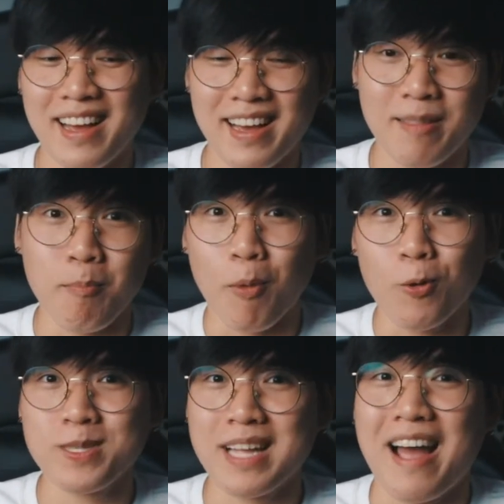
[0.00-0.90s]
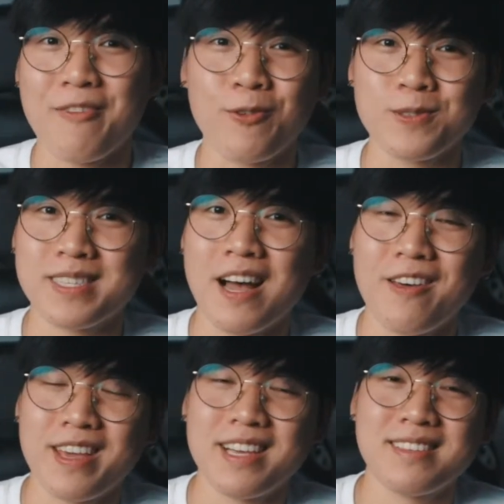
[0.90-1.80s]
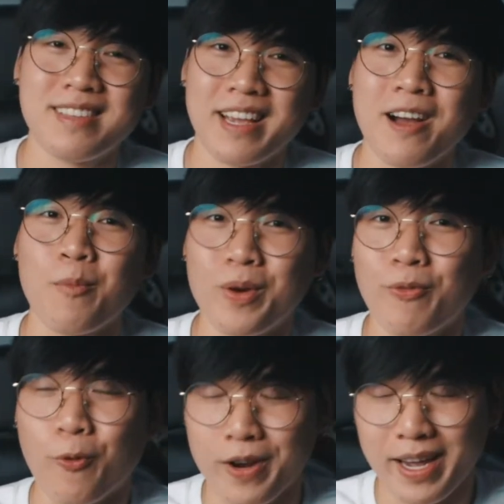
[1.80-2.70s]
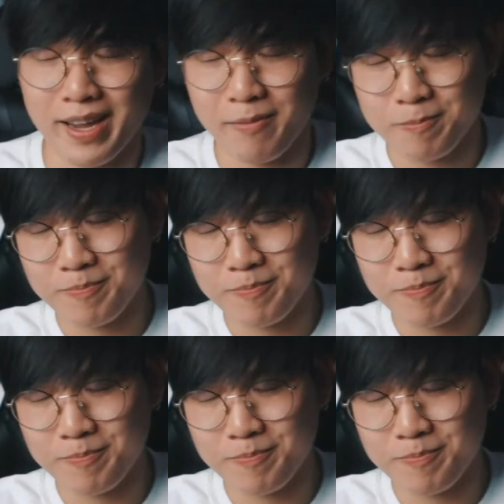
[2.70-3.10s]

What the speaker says: and most iPhones nowadays, they come with 4K.